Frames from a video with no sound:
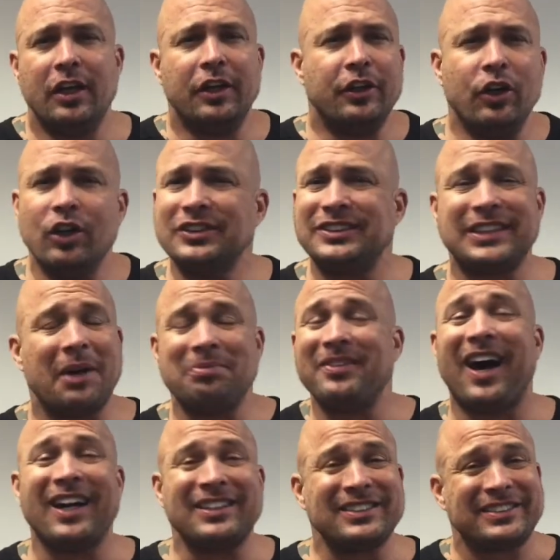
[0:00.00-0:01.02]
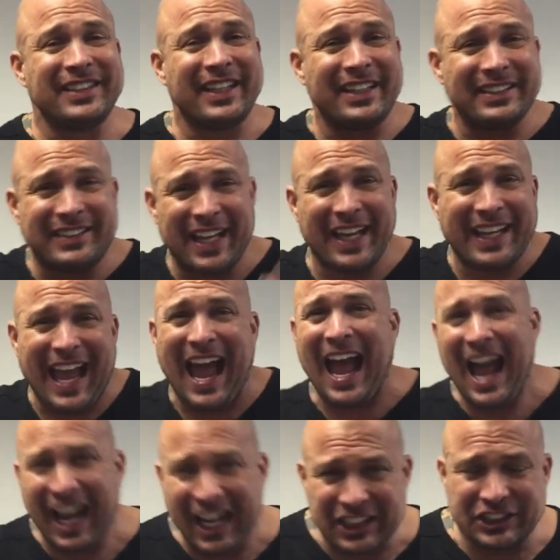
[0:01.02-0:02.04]
Notice I'm not just saying take
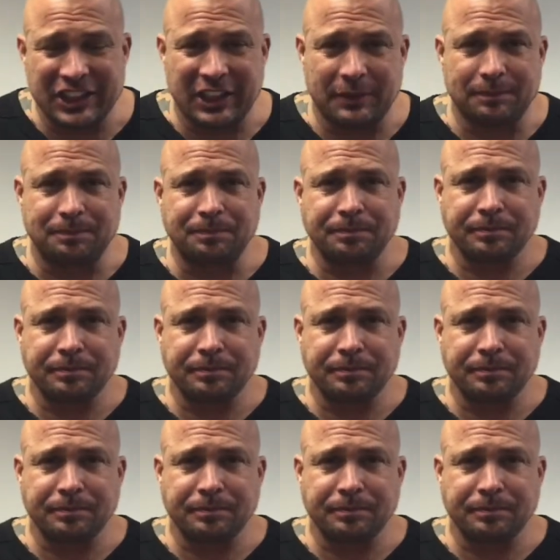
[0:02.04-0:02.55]
action.